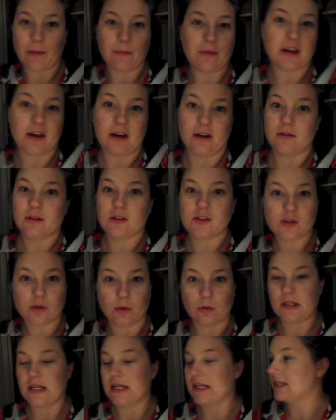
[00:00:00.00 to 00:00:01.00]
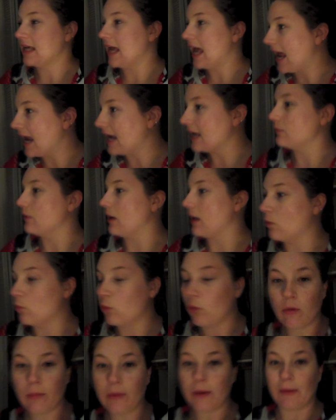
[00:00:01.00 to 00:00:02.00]
There we go. Sorted.
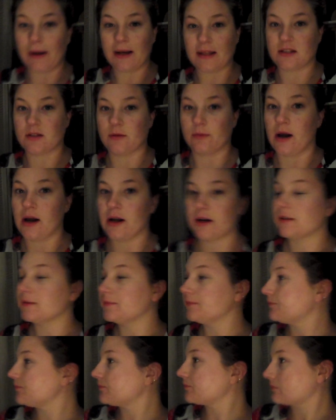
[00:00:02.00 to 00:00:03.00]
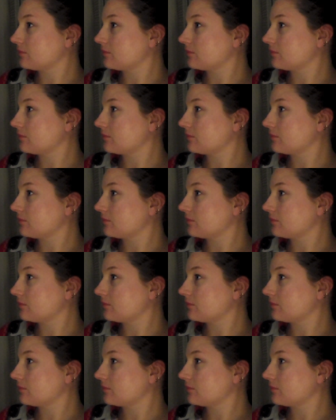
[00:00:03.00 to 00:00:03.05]
Anyway, wore my wellies to work.